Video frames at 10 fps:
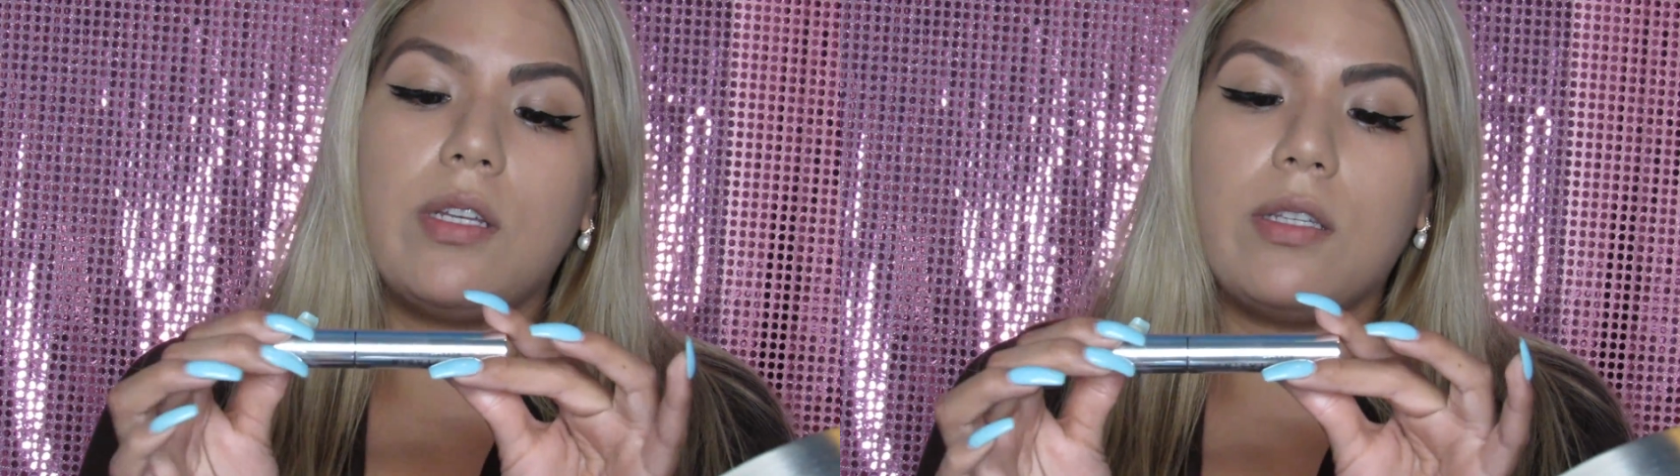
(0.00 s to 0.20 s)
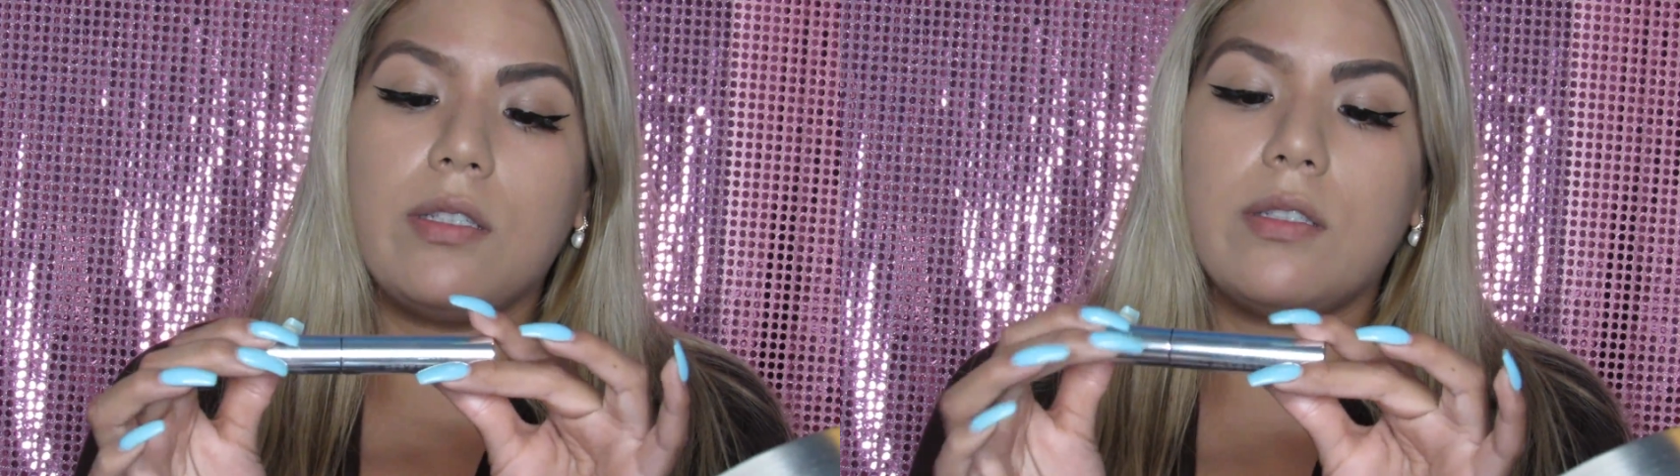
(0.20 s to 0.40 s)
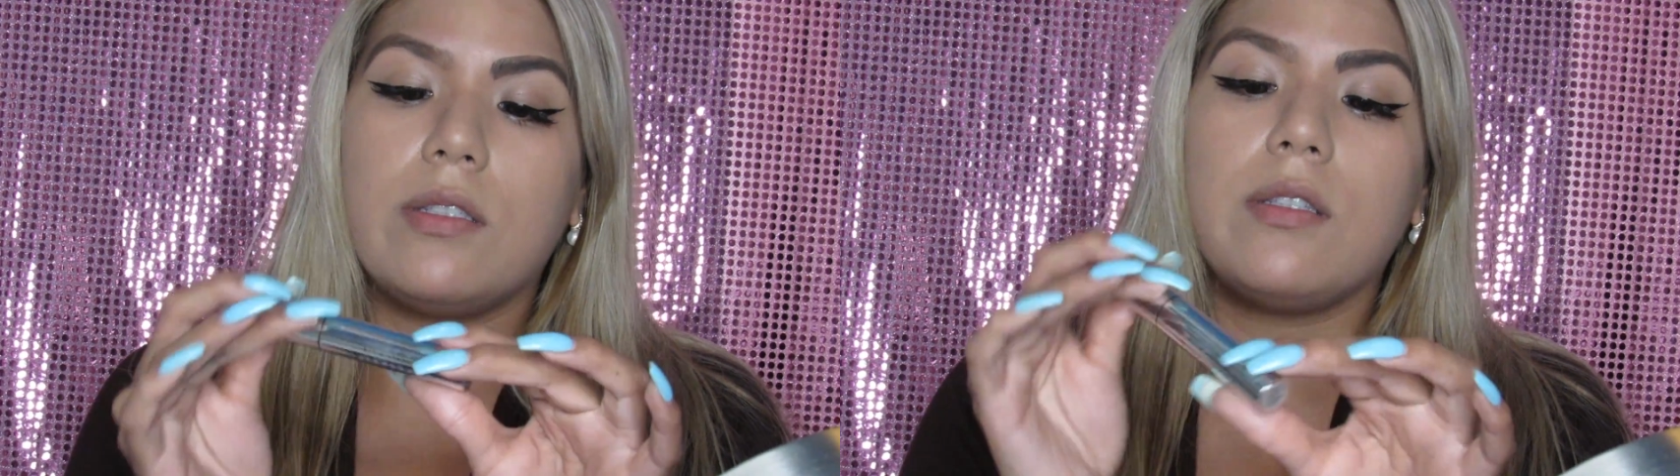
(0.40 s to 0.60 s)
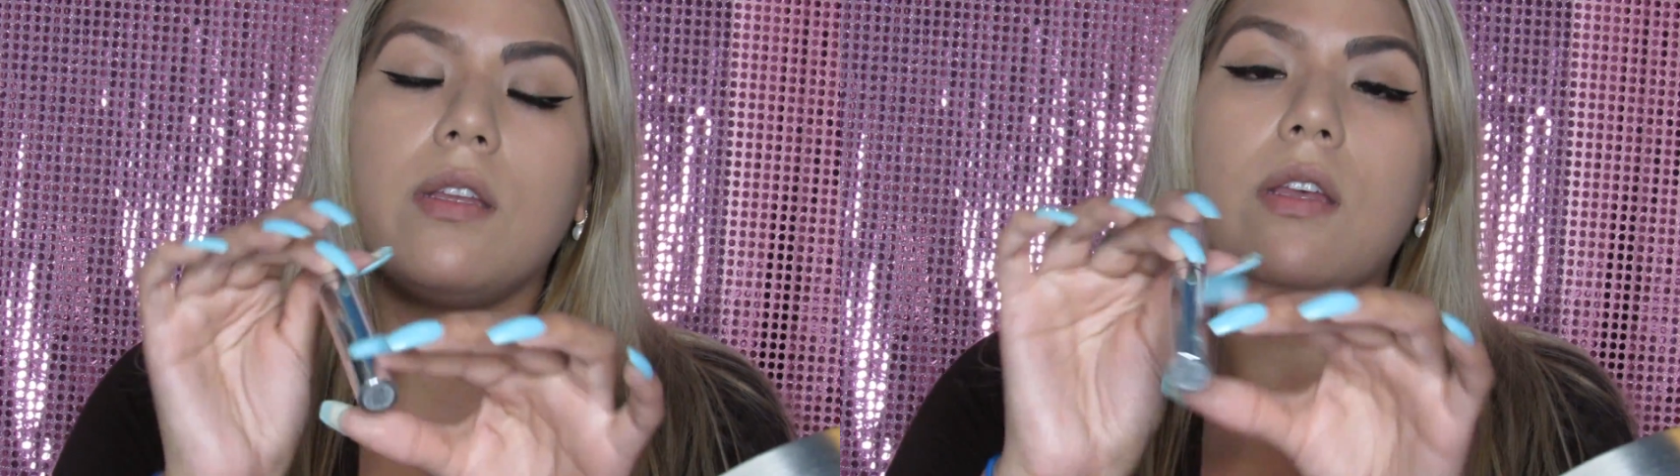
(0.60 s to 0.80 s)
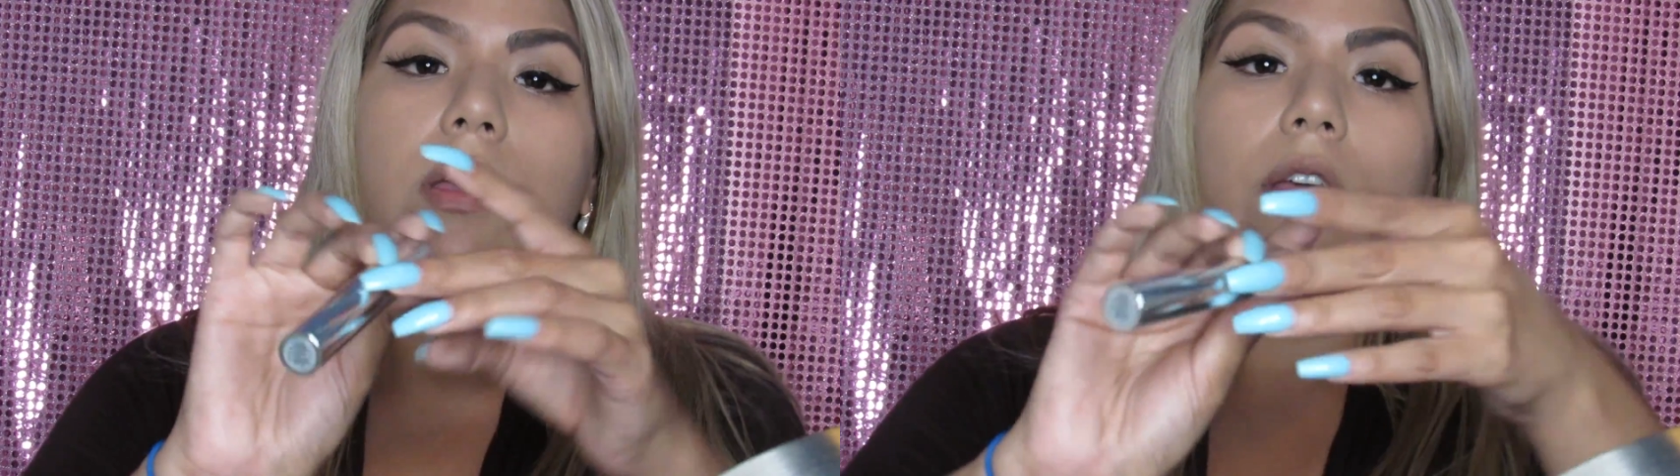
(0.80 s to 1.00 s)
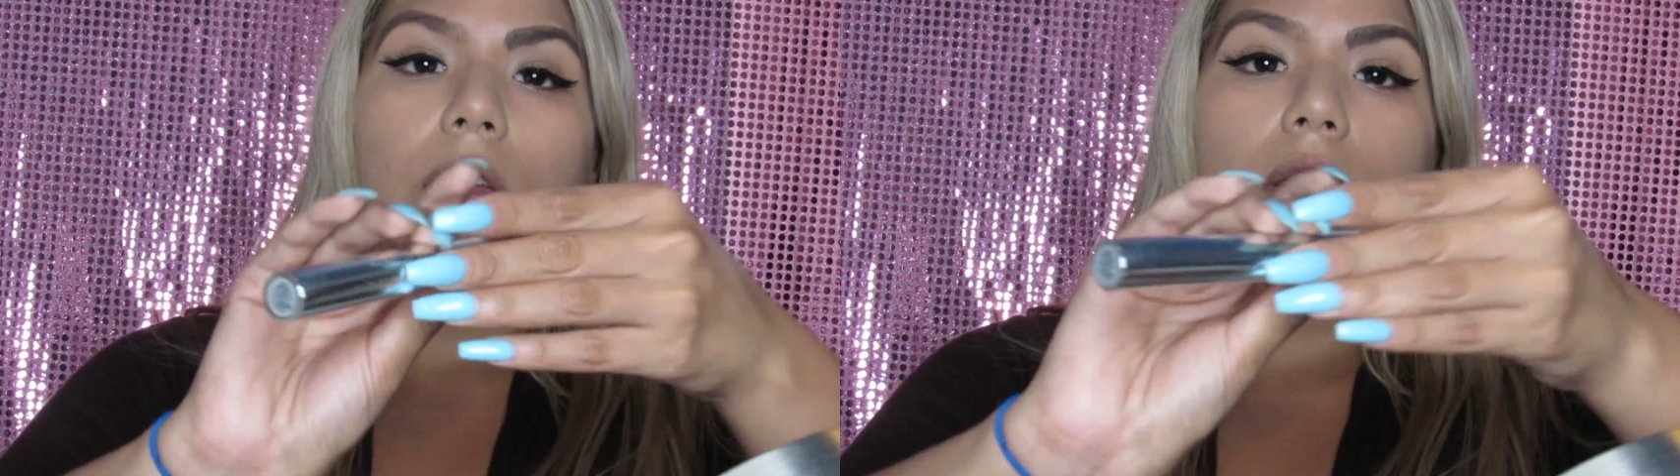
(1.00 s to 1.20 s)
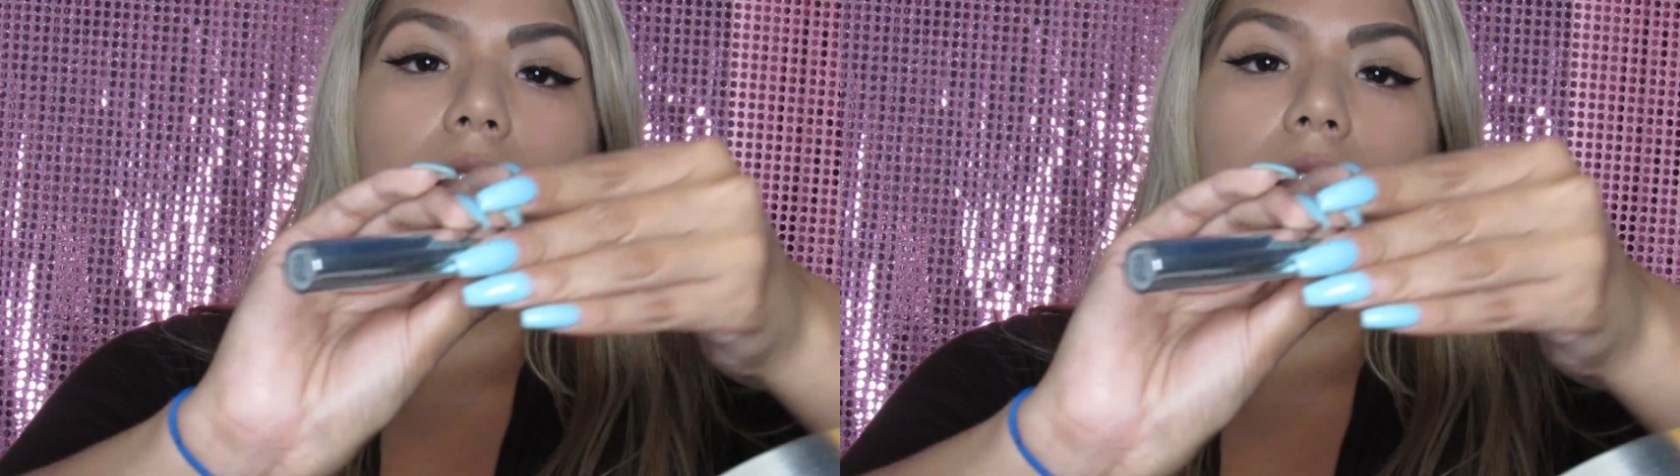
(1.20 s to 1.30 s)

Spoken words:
with the Anastasia